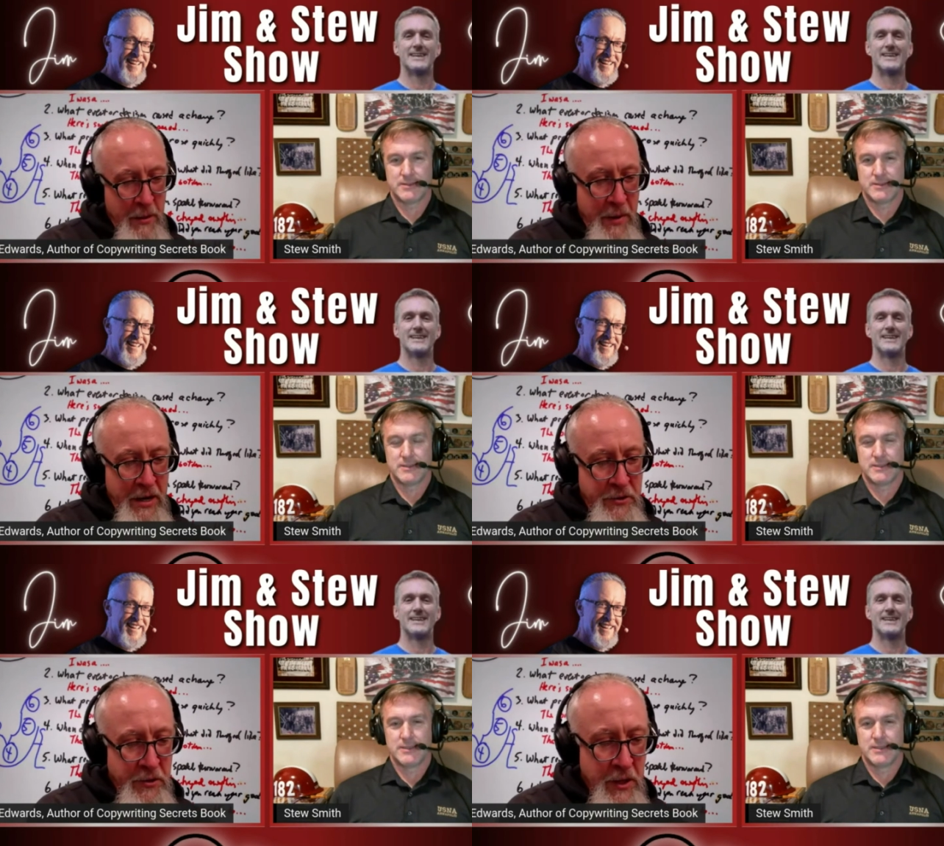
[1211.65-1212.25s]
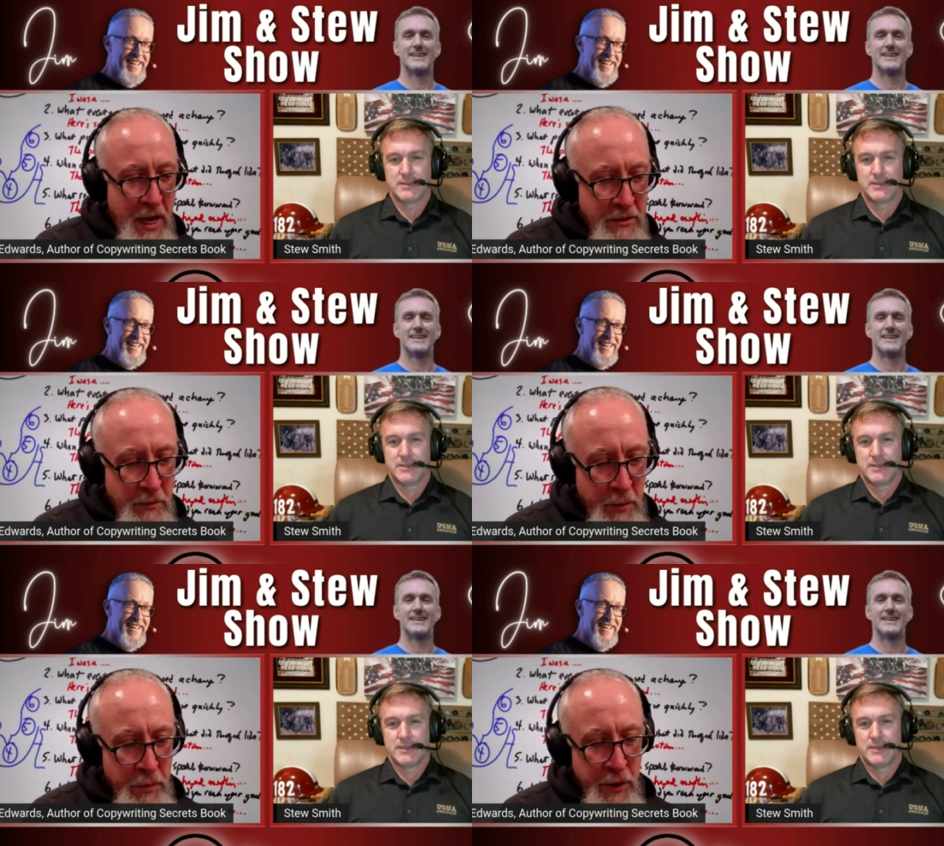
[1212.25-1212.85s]
Speaker 1: masterclass. It's
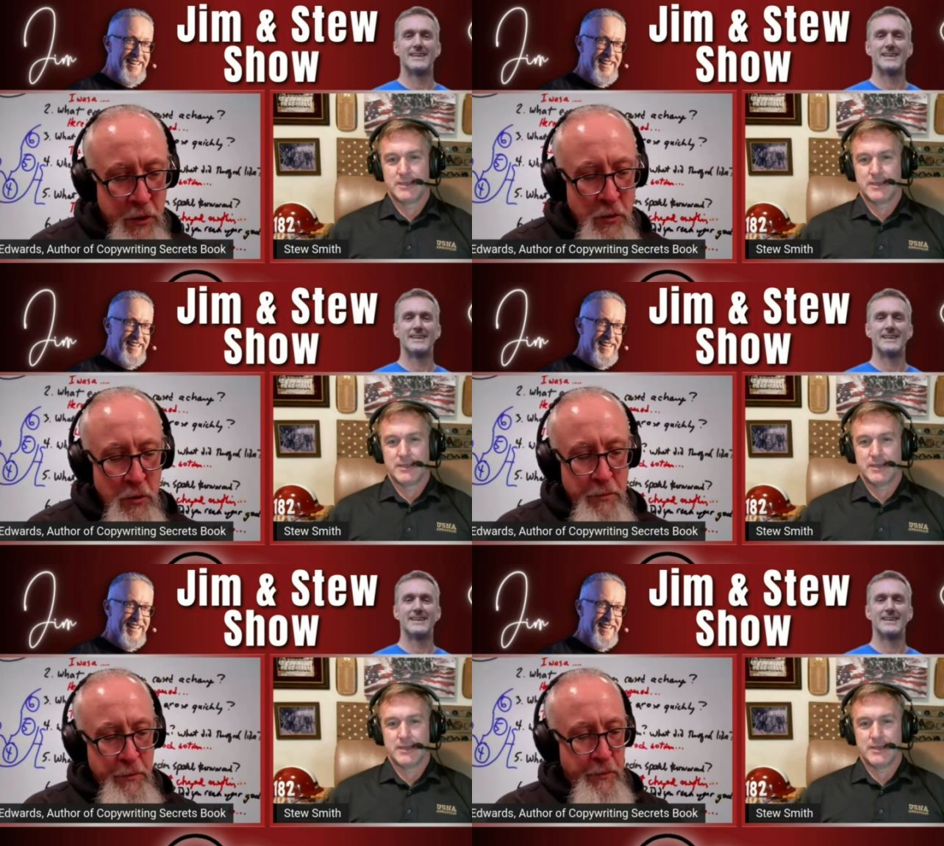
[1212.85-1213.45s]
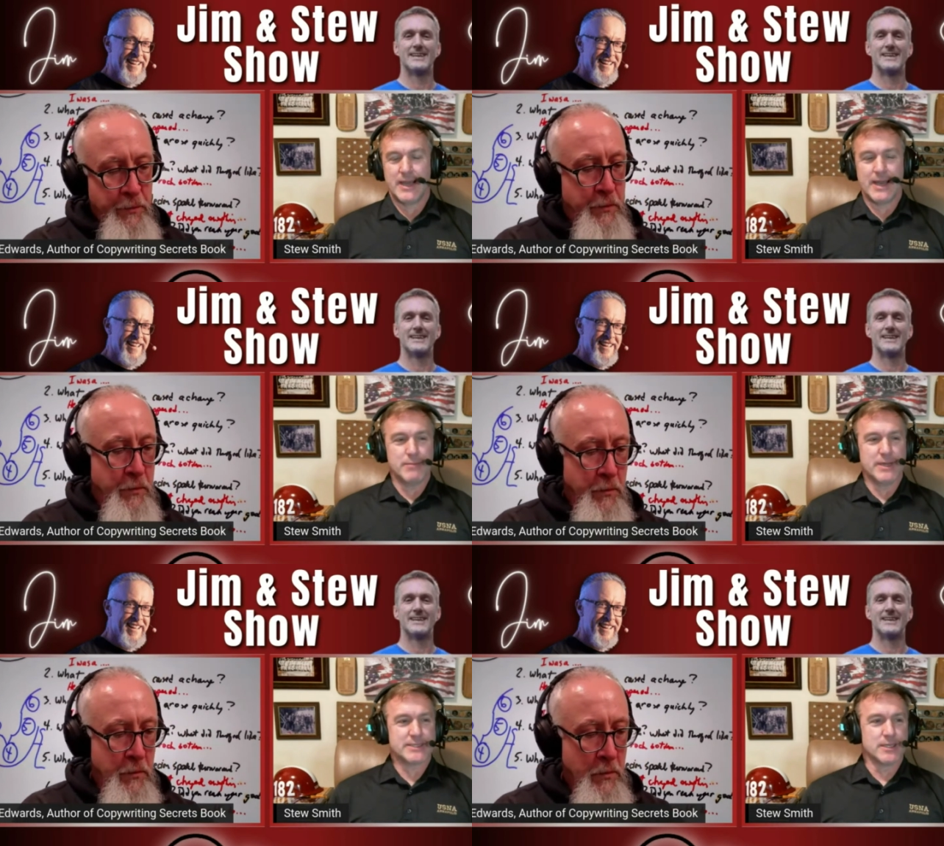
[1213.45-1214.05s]
gonna be pretty cool. You got to
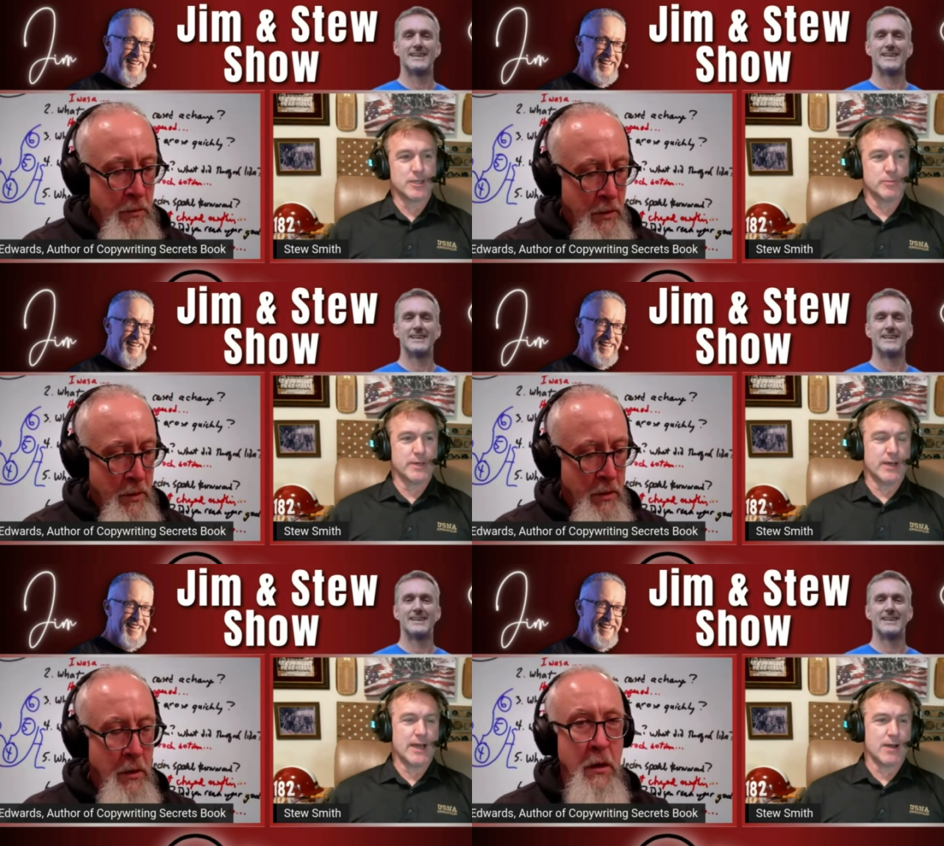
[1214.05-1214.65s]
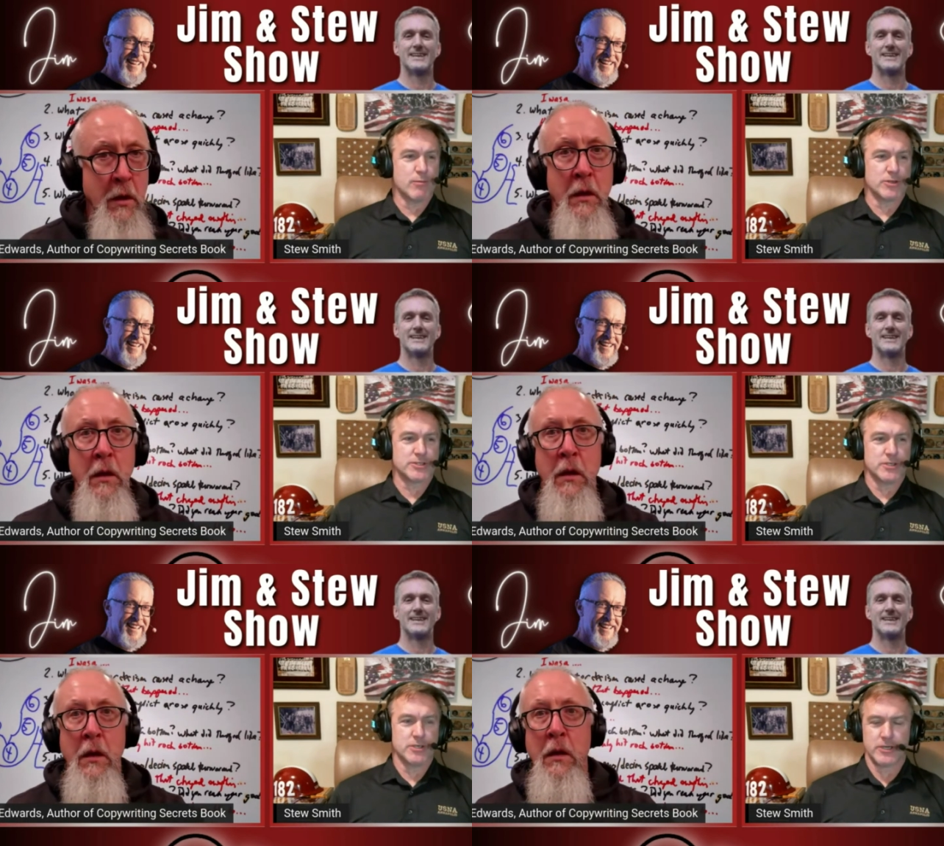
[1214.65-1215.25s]
mix a little bit of
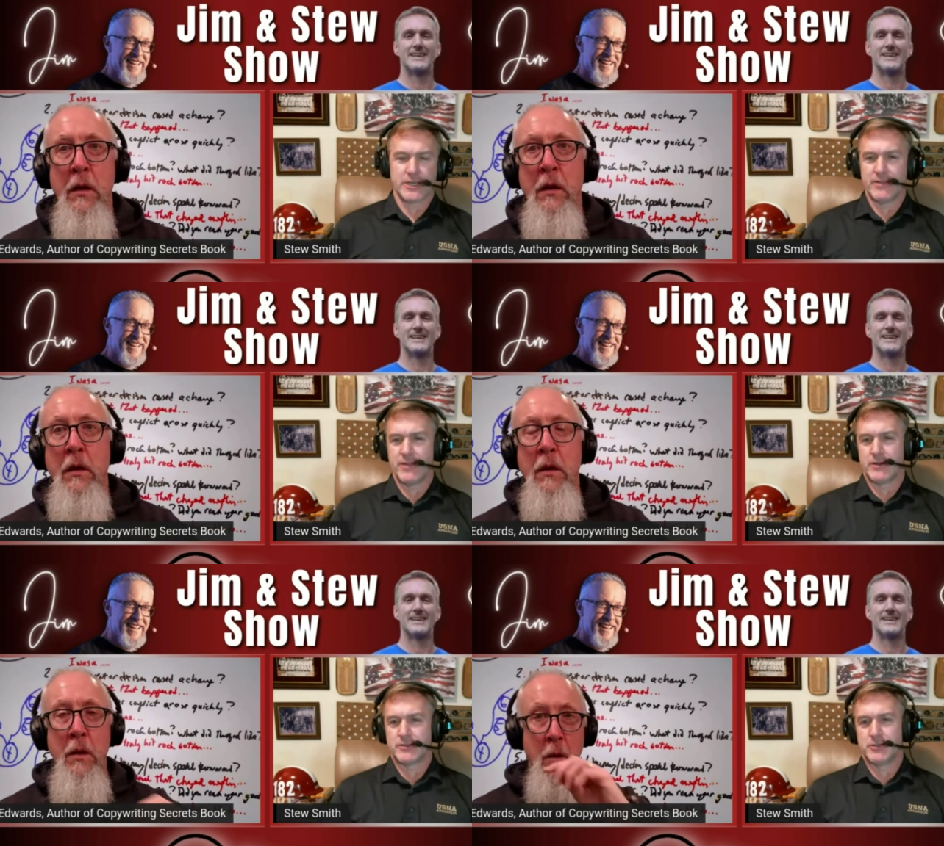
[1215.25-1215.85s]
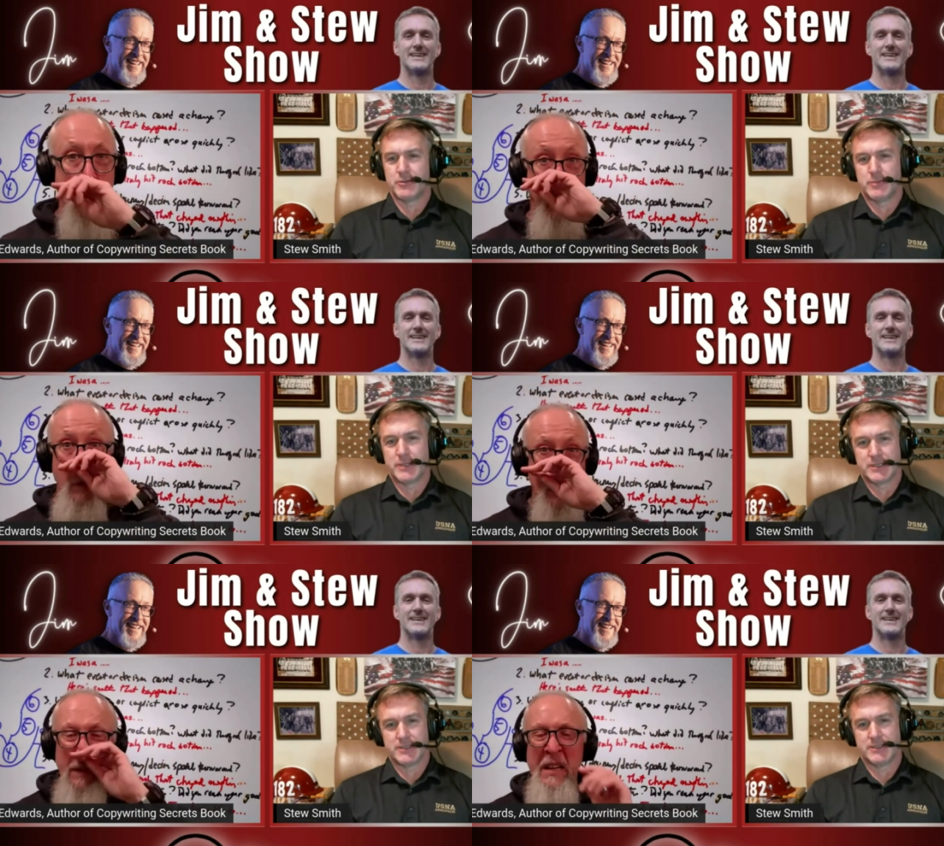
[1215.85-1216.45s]
Halbert's
Speaker 2: hook in there too,
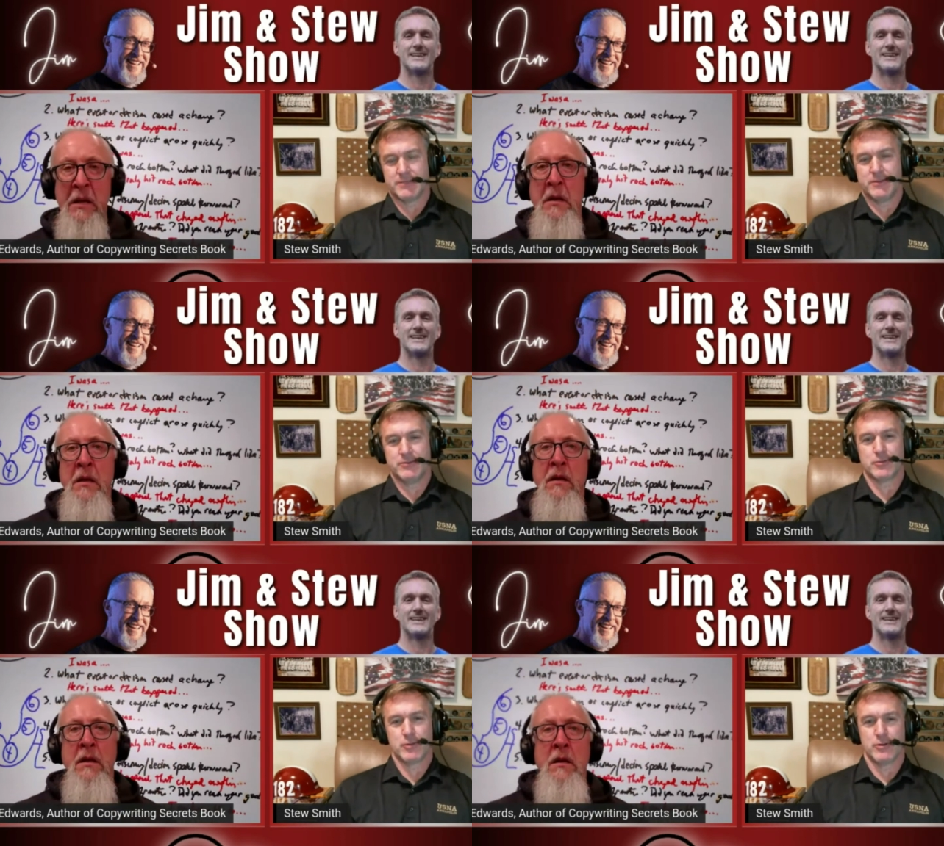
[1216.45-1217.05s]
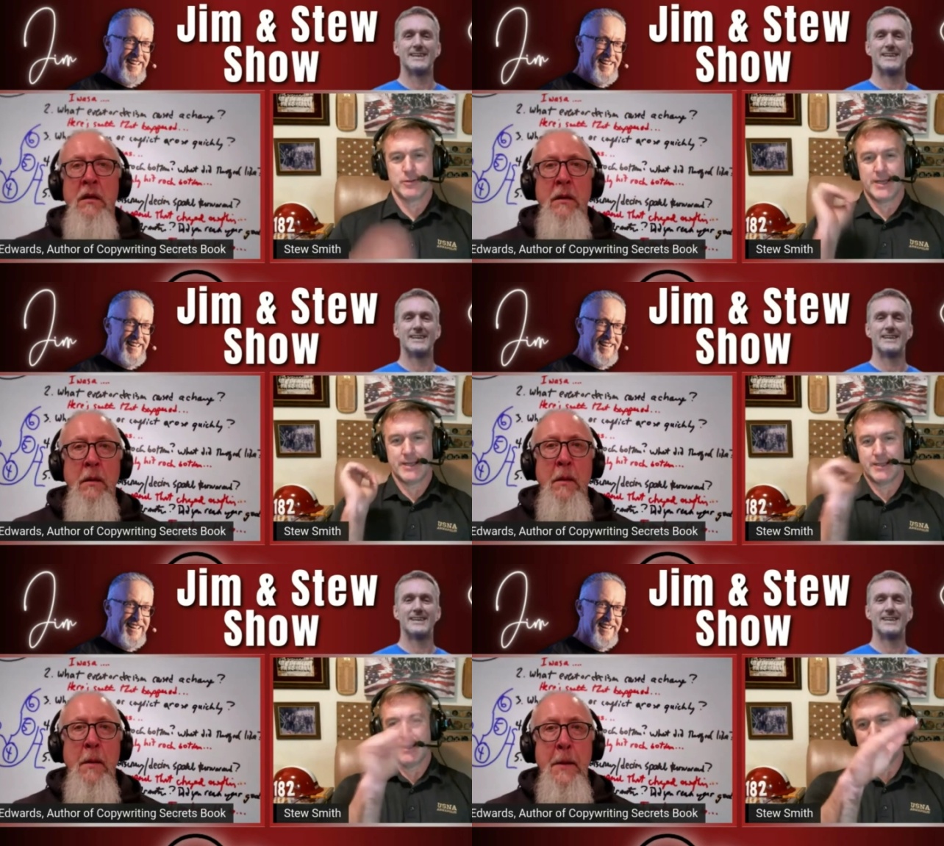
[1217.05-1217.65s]
because if you throw
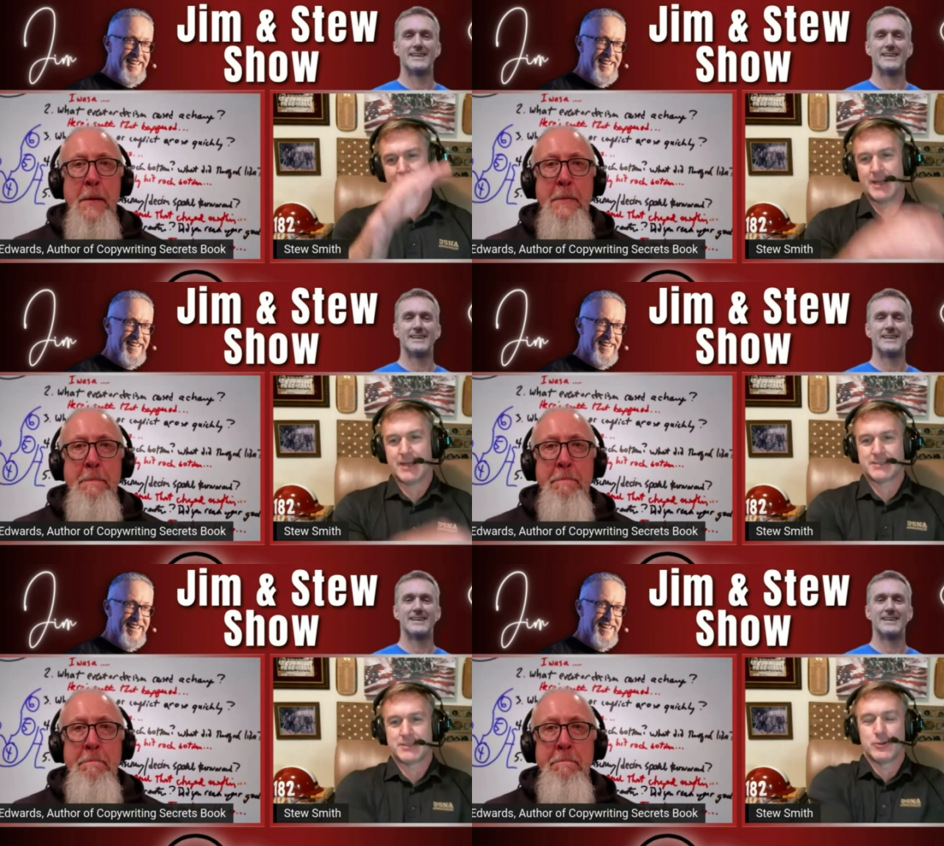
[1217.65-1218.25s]
that nice